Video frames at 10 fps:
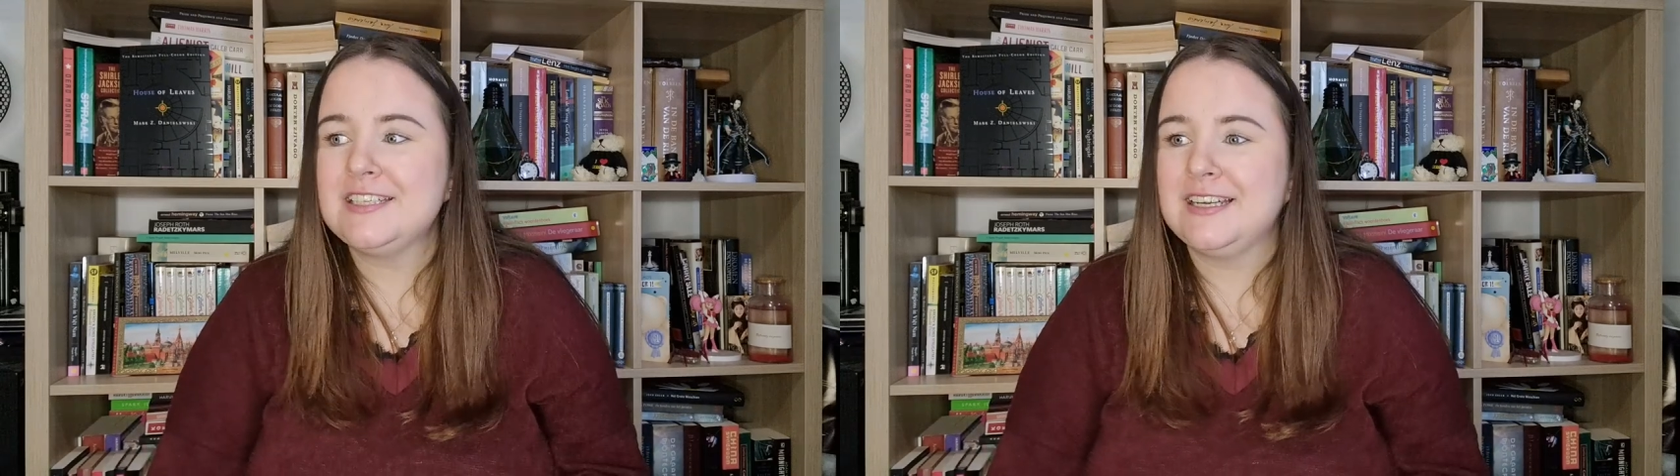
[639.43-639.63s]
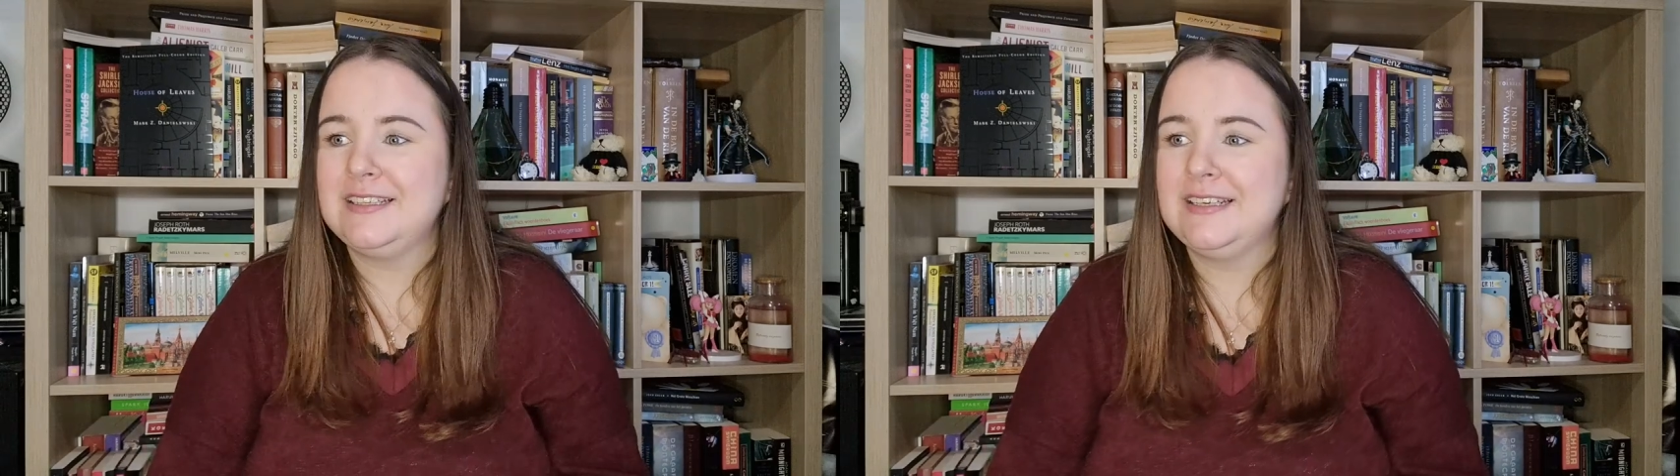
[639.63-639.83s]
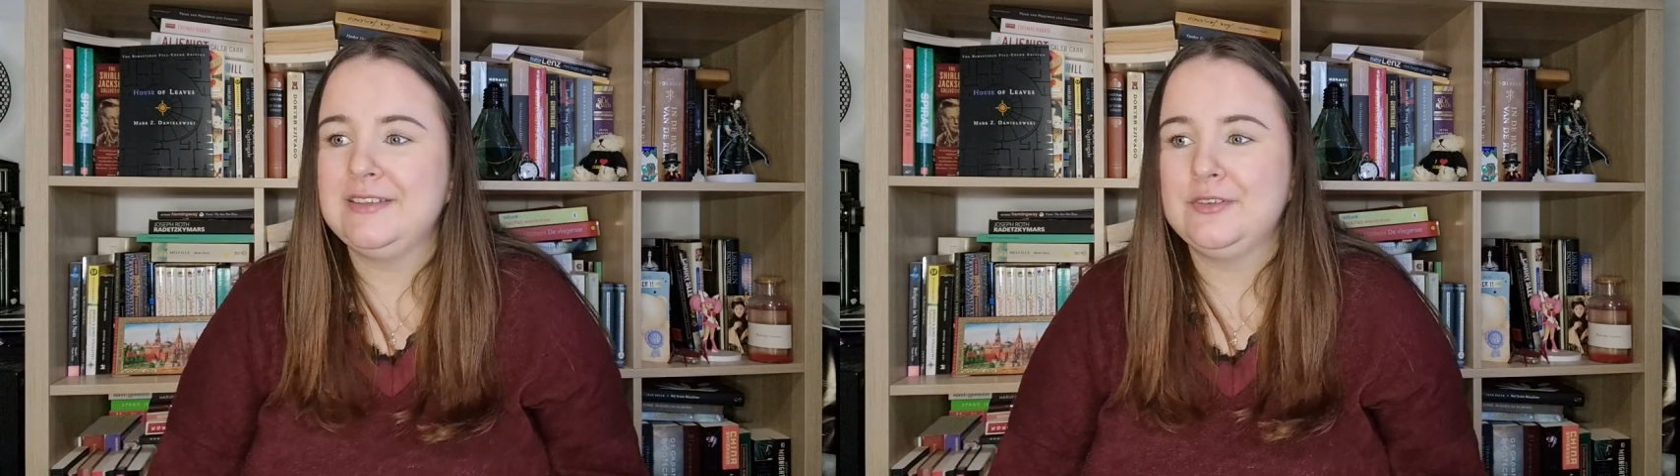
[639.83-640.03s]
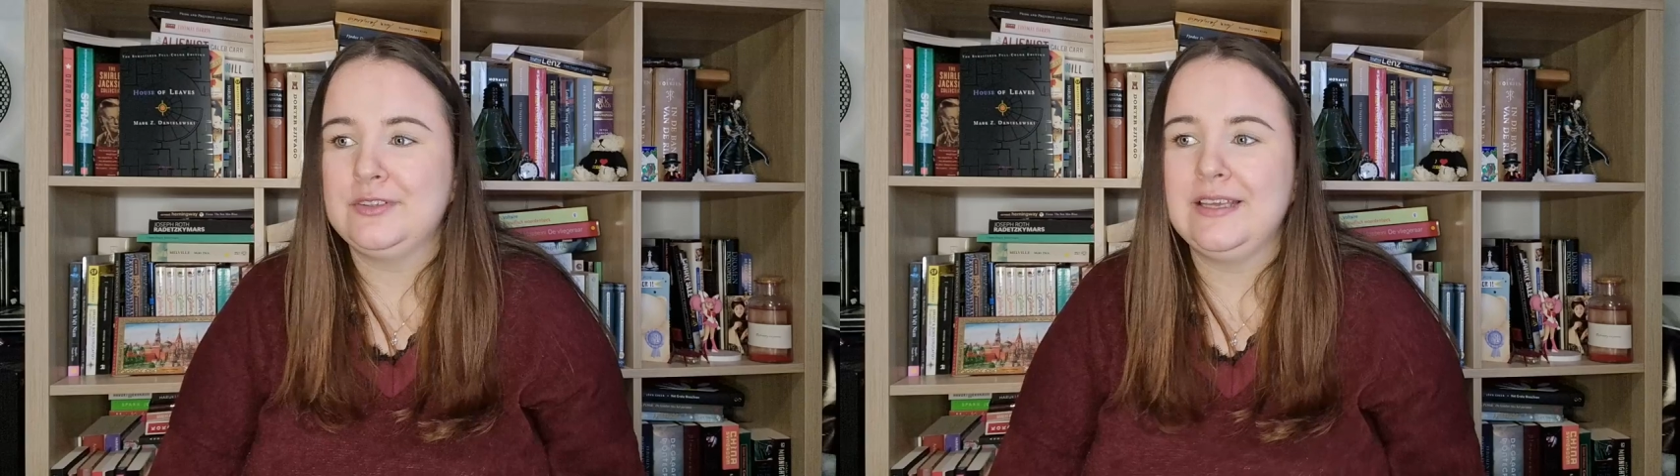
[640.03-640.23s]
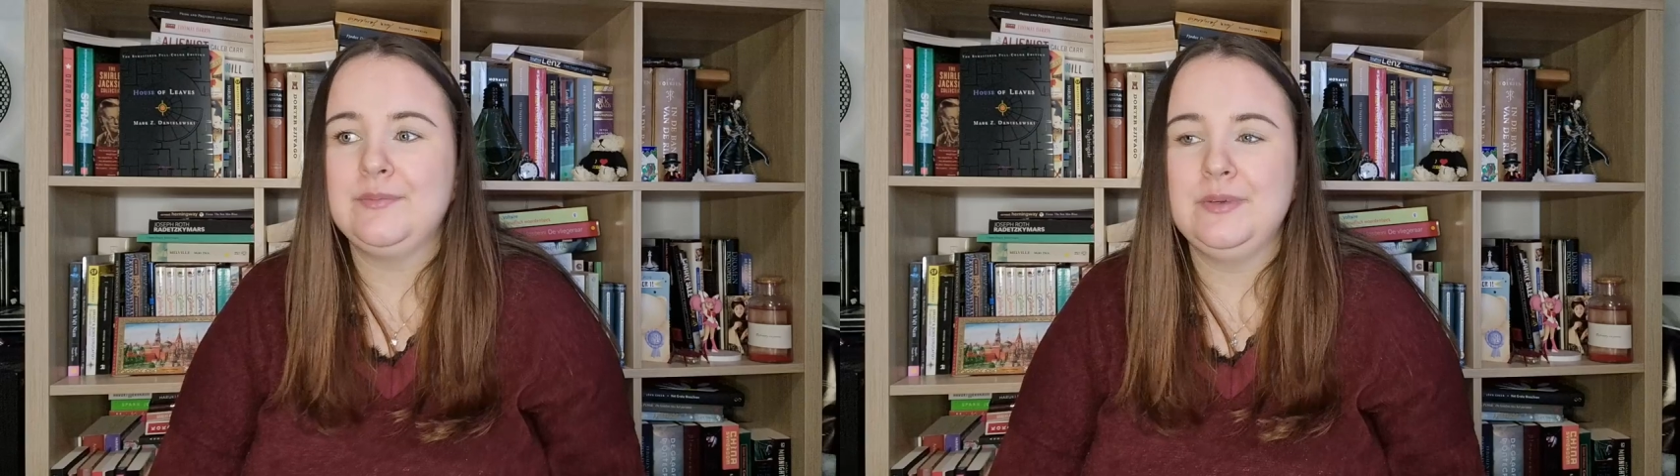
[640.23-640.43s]
and I think it will
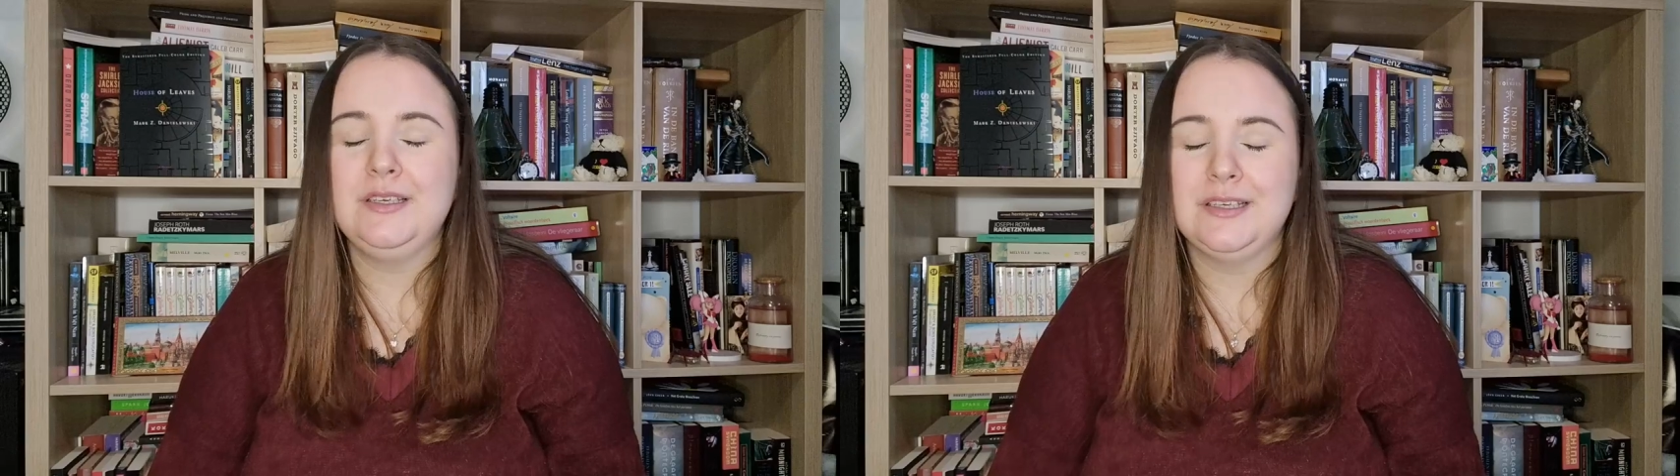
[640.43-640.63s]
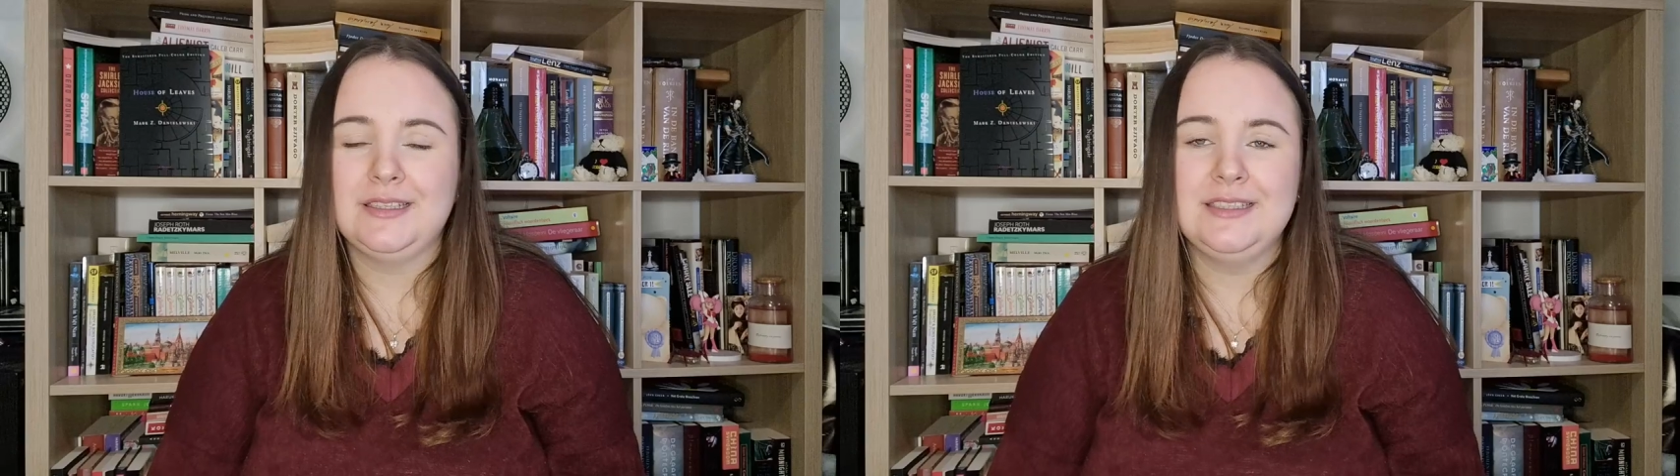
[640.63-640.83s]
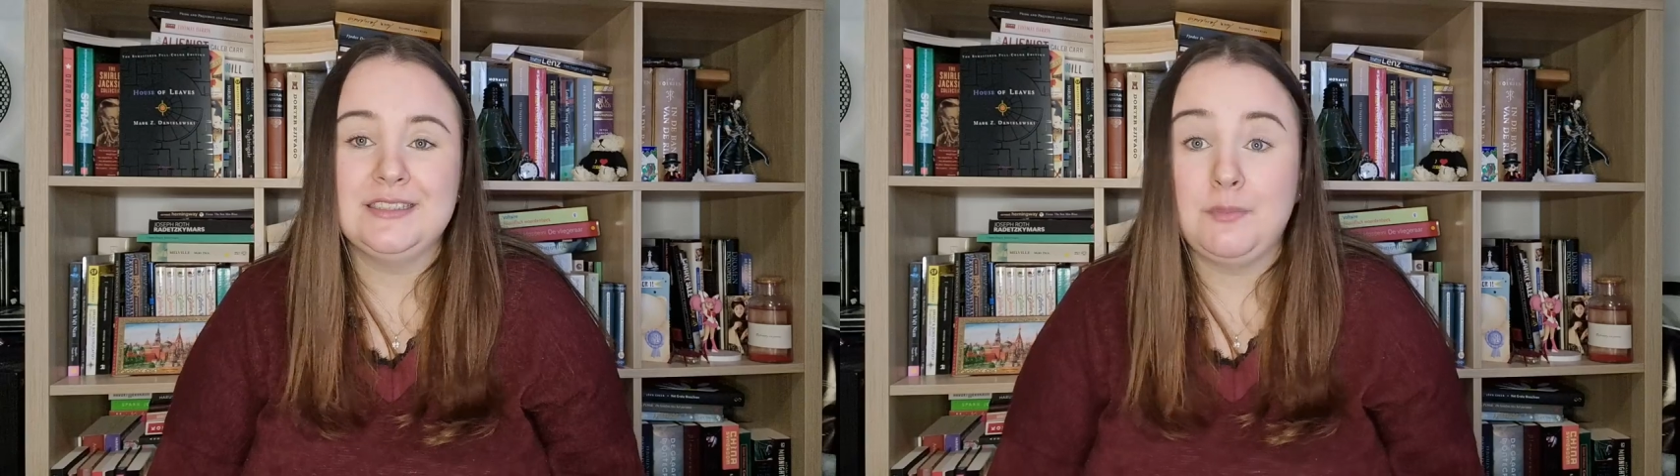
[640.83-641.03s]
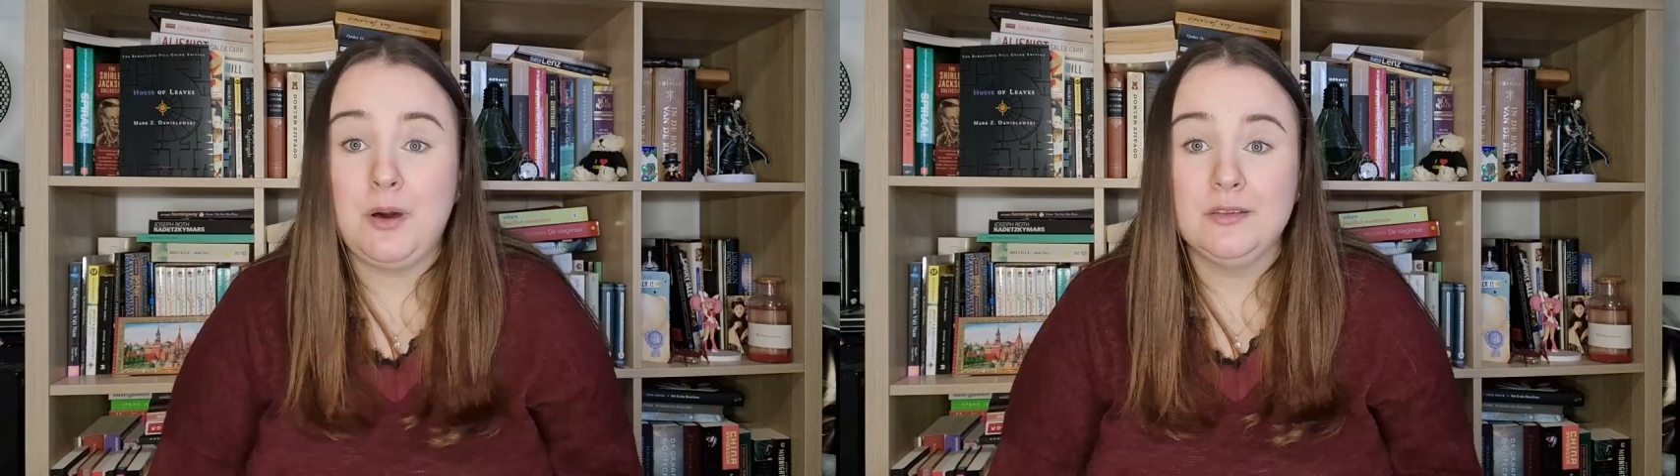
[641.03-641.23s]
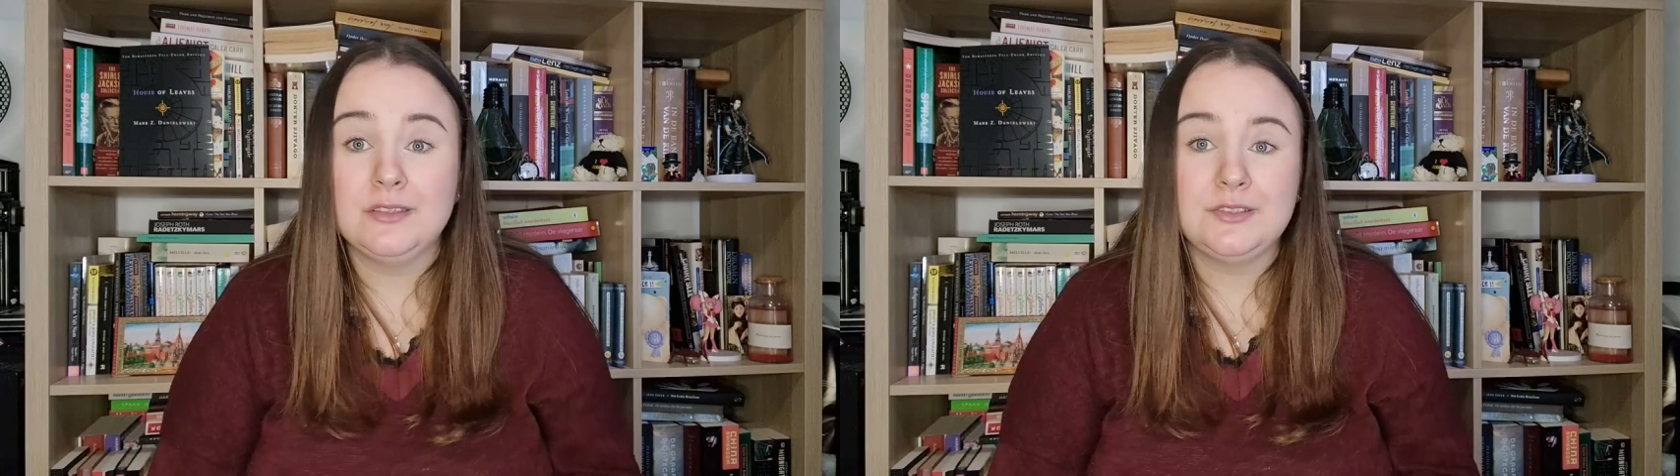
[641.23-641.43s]
take me at least a
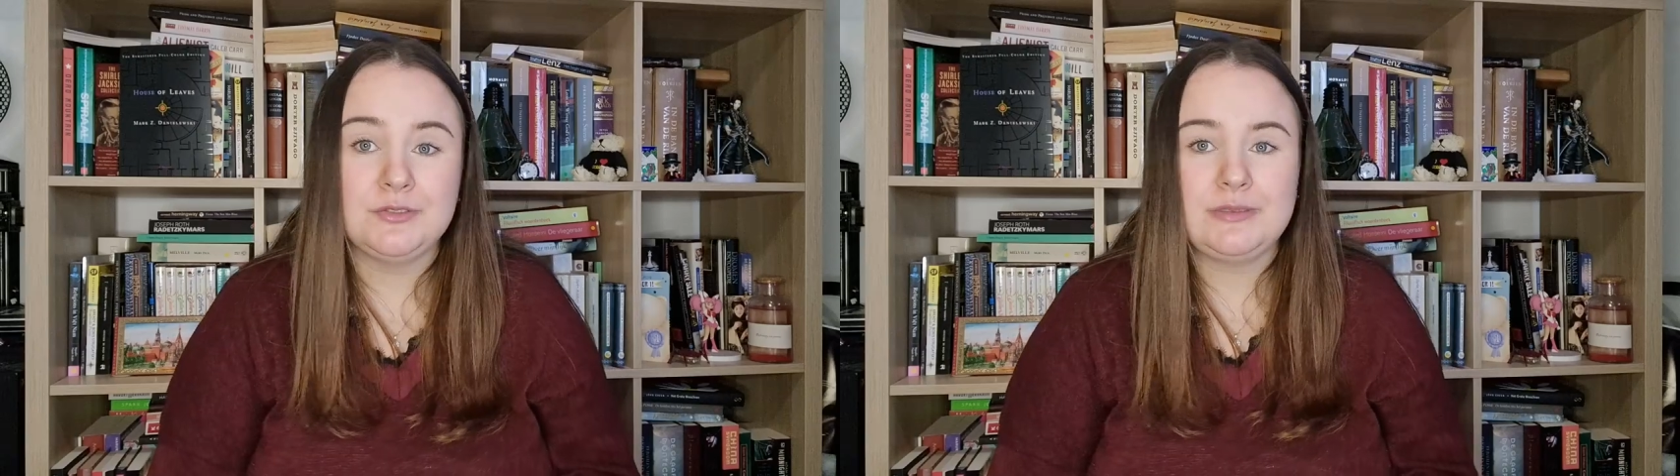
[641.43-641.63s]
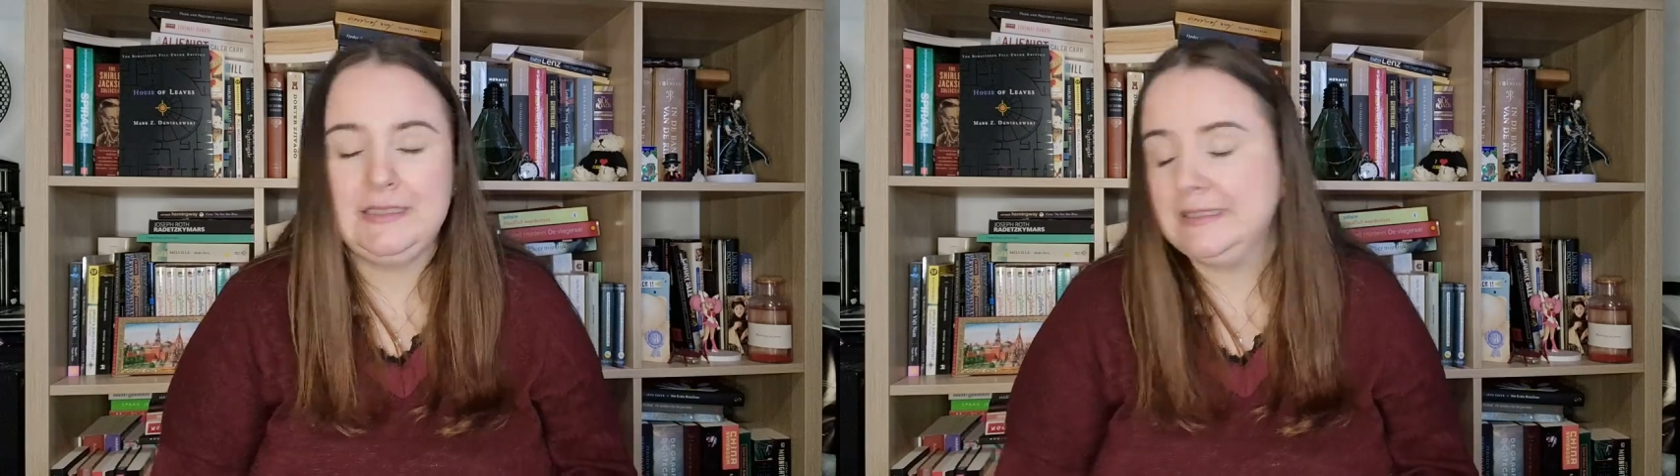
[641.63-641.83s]
month to read